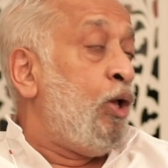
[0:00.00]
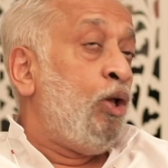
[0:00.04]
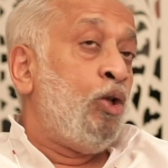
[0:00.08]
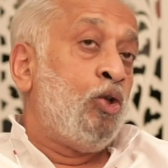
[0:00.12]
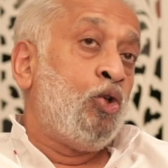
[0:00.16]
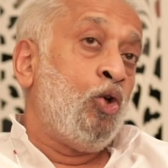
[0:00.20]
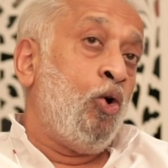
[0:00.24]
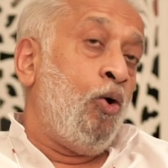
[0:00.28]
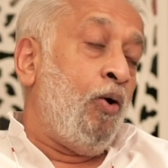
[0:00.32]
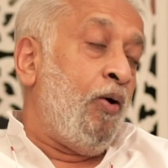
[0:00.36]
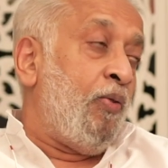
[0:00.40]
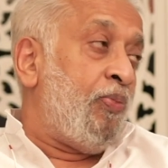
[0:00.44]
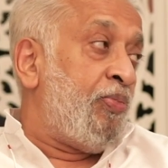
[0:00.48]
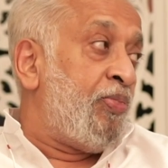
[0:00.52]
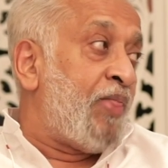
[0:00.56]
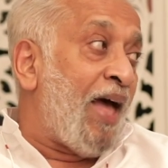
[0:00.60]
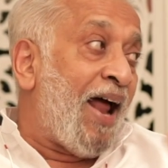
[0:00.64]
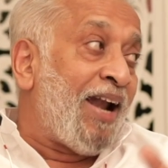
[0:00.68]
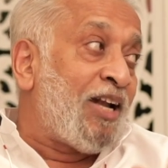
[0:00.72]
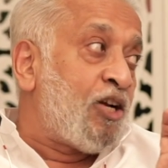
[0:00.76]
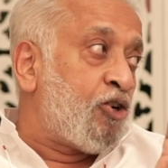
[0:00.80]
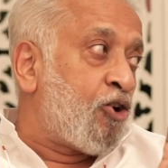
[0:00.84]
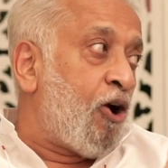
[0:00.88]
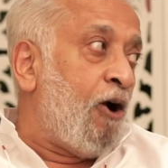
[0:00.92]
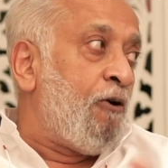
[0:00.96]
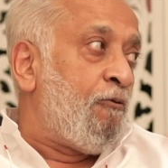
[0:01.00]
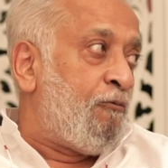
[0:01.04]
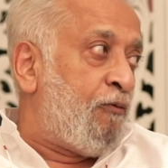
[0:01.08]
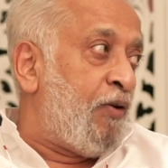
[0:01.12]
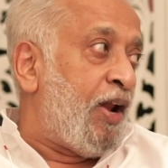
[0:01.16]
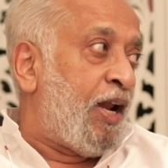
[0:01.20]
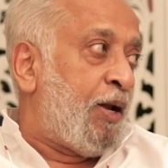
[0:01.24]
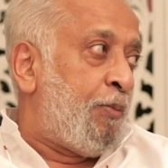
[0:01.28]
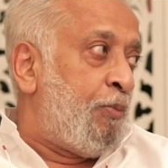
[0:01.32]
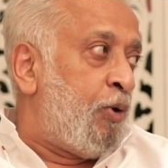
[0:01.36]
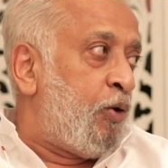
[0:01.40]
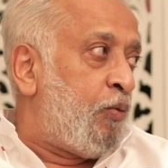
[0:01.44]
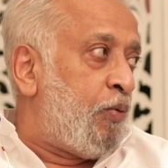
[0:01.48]
So, that
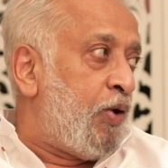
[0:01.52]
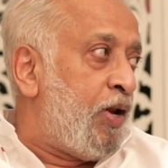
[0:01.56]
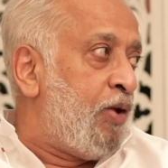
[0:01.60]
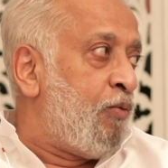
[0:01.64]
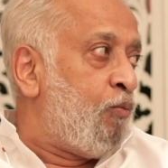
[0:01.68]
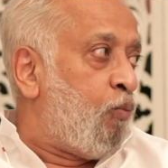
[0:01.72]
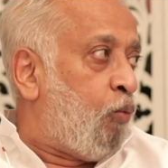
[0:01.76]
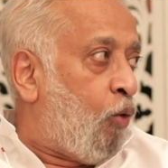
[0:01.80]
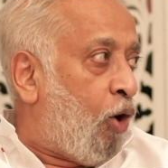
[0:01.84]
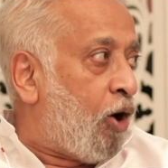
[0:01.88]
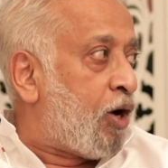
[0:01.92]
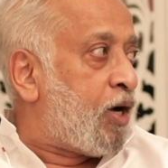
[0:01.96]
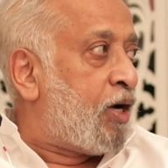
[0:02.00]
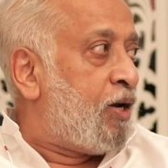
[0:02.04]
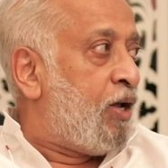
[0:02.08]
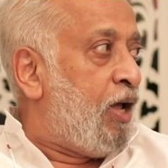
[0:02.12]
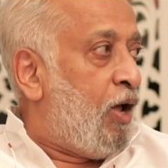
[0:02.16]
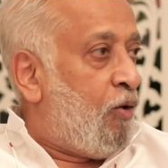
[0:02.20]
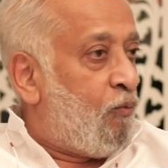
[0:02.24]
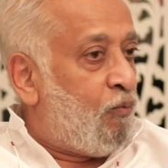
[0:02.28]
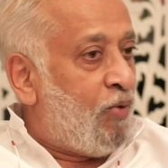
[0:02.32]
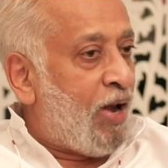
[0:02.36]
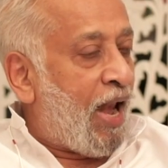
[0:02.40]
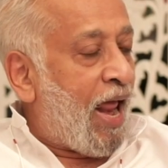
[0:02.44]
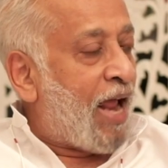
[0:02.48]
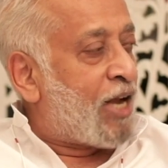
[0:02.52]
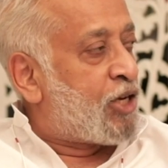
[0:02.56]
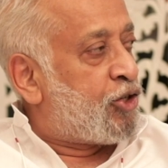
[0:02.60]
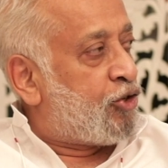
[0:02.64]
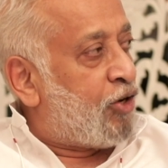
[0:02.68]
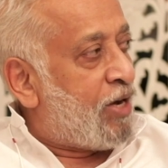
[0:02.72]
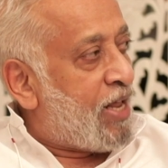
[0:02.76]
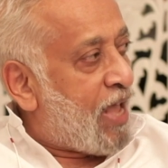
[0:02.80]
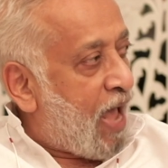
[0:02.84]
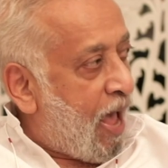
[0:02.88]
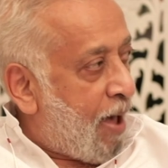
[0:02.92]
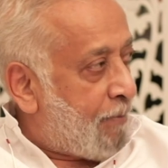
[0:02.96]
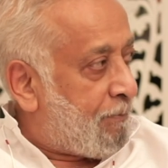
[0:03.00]
conflict between what will
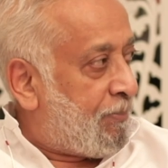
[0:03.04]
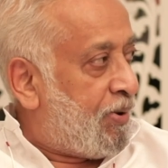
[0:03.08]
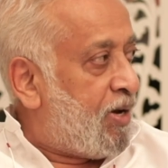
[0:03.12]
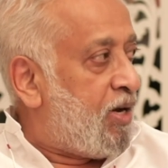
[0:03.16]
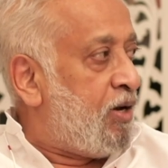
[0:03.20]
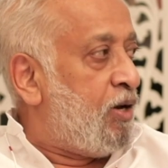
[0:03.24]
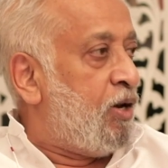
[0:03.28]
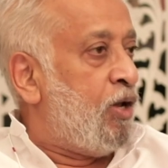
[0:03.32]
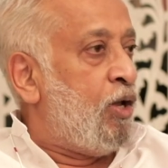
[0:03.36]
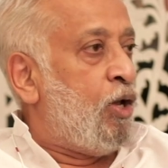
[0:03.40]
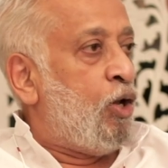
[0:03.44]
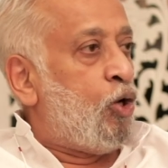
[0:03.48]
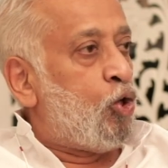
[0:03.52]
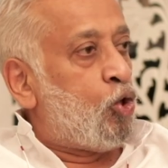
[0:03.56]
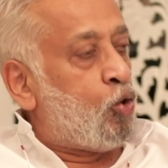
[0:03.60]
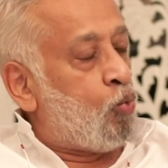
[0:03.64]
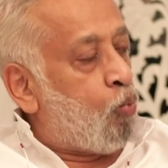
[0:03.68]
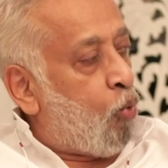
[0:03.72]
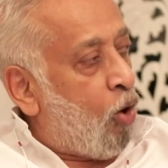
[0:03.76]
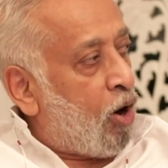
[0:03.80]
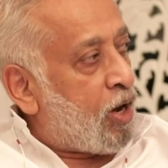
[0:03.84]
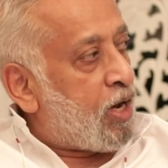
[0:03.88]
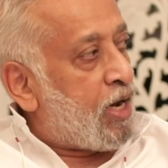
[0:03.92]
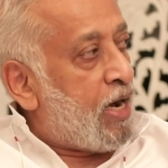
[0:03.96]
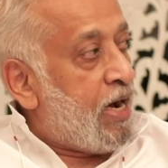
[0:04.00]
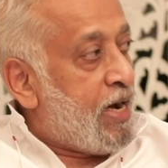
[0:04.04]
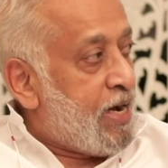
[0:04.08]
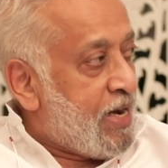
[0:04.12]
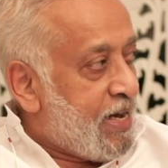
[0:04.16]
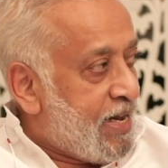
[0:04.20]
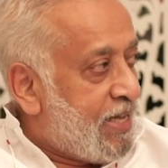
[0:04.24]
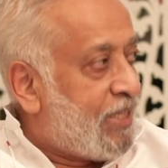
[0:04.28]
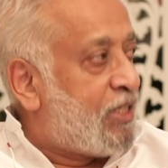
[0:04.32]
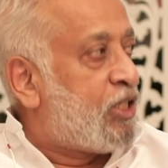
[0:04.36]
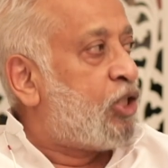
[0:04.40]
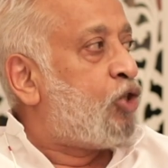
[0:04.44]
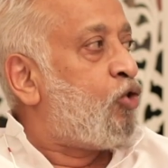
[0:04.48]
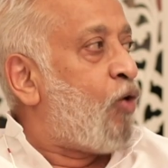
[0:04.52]
actually happen to what
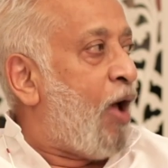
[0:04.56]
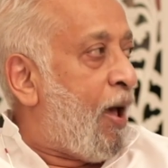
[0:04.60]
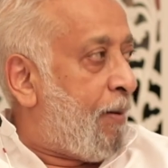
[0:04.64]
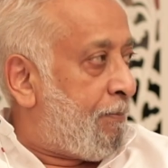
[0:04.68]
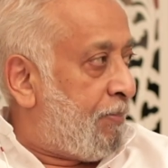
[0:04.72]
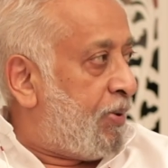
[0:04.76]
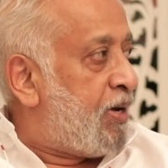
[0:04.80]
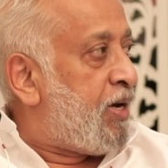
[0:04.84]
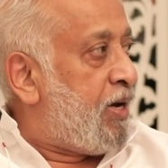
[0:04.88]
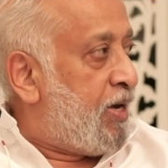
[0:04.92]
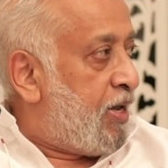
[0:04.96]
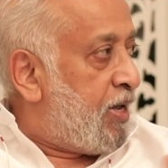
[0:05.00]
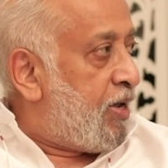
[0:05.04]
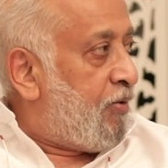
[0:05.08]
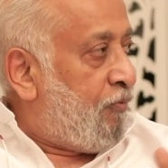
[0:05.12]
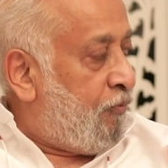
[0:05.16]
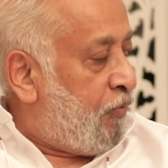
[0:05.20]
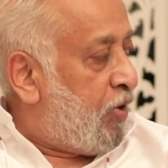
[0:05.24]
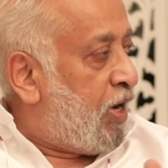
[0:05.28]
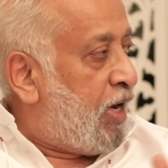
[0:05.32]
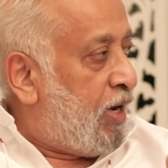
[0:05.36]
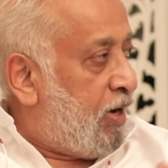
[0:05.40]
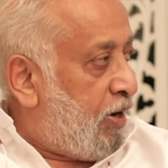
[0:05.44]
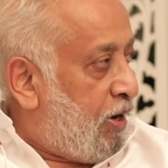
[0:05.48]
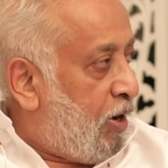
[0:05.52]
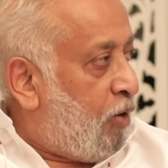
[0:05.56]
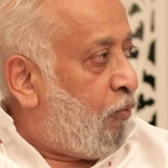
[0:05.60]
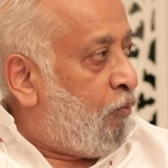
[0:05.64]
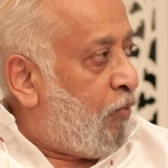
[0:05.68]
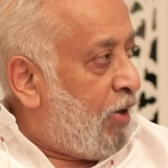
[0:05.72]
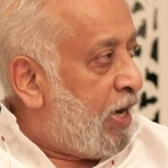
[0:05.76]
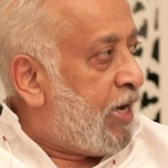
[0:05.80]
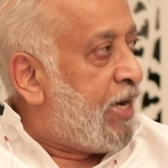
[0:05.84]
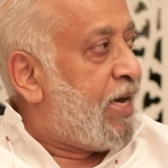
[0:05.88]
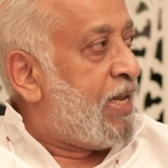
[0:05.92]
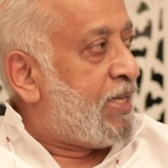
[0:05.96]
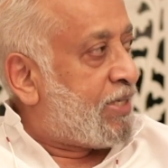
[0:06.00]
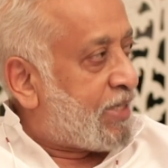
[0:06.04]
needs to happen will
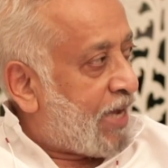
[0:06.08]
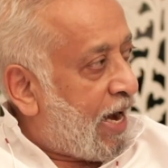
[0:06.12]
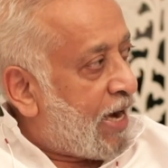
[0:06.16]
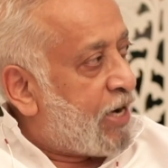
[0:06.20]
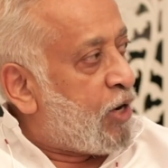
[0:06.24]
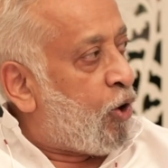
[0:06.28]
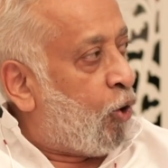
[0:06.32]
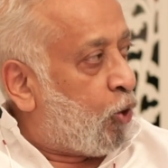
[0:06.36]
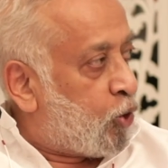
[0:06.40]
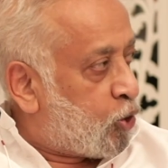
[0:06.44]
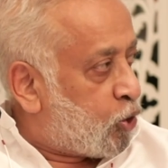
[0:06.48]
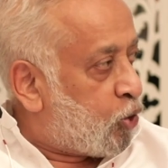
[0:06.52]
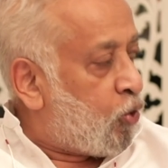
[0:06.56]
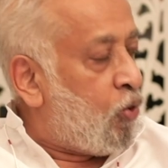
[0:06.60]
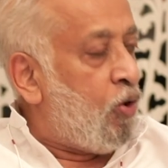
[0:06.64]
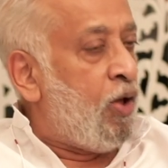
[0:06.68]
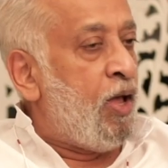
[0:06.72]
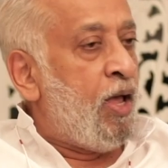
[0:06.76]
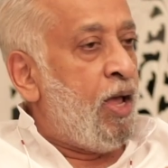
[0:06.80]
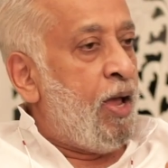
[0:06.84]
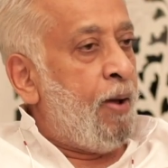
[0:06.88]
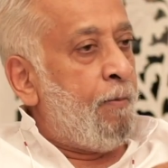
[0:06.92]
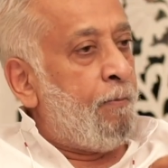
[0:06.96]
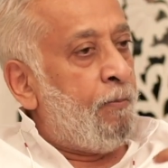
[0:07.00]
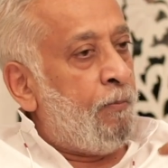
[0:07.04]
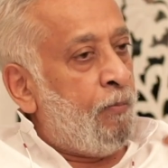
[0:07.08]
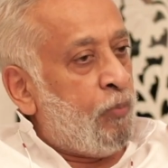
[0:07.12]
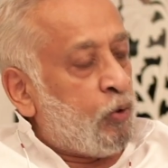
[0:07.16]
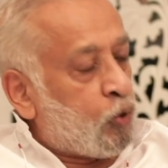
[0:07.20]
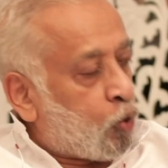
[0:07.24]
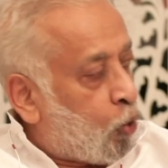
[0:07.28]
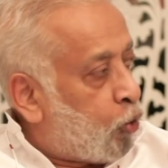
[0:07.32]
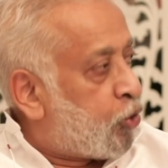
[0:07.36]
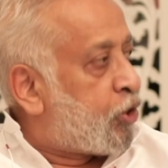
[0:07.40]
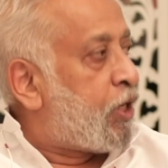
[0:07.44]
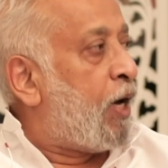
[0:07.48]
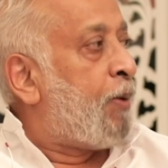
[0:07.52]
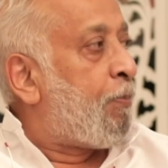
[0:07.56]
decide also
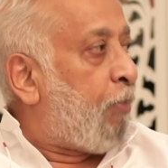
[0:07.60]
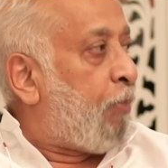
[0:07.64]
social